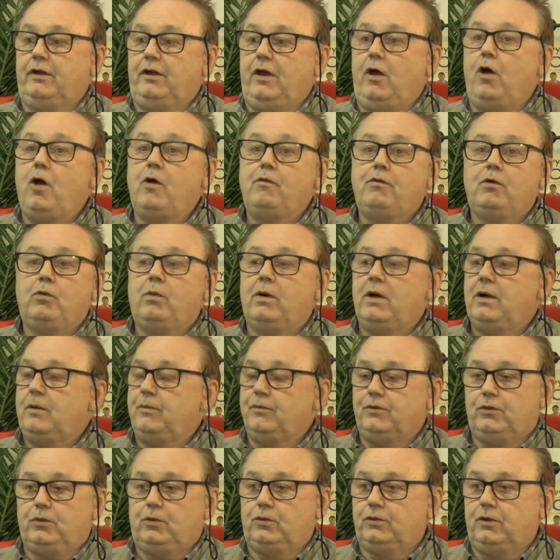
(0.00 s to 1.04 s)
it
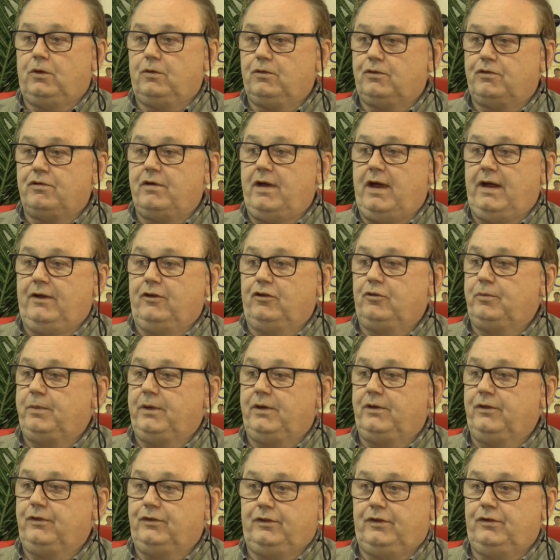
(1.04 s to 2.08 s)
overwhelms all dog trainers
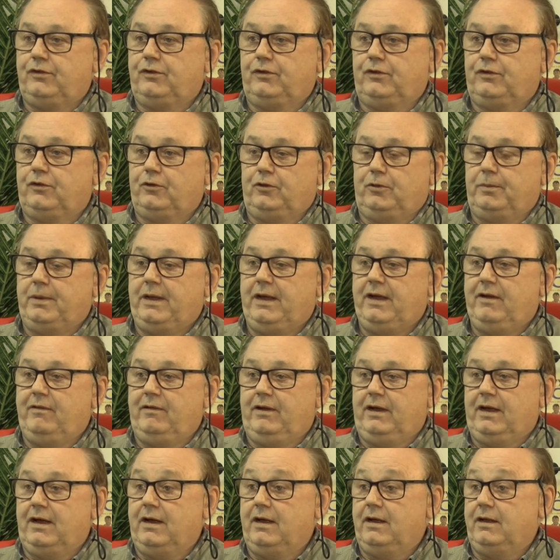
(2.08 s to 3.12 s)
because this is
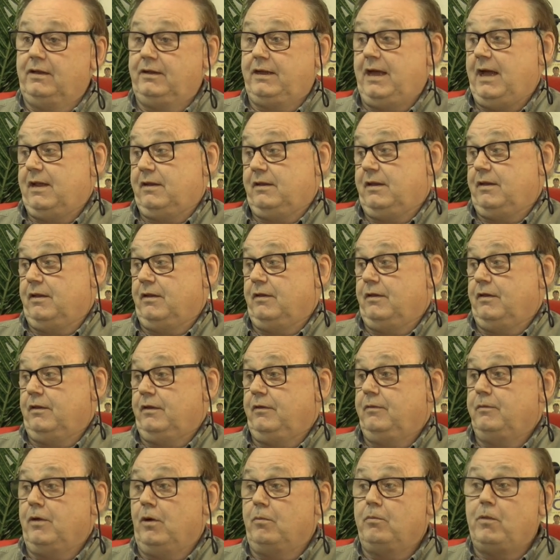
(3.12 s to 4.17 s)
superior. Yeah, mm.
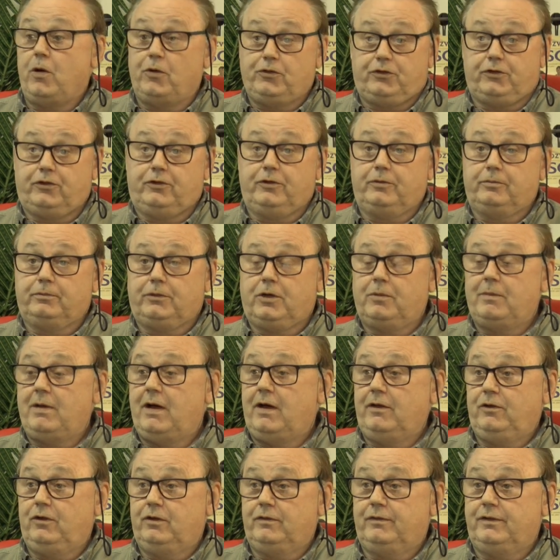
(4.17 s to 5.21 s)
you know, most of them come
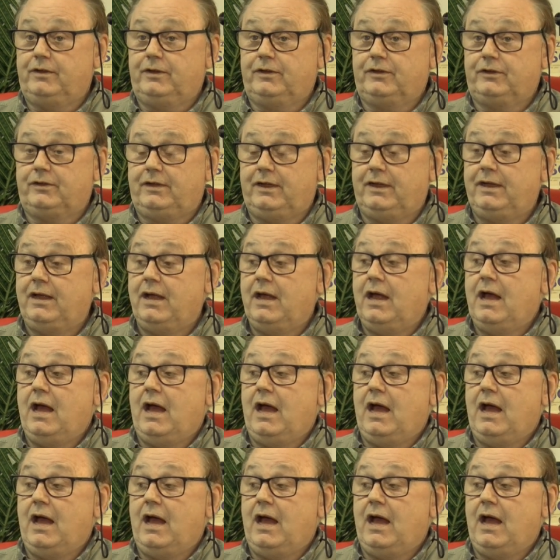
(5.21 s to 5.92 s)
out of university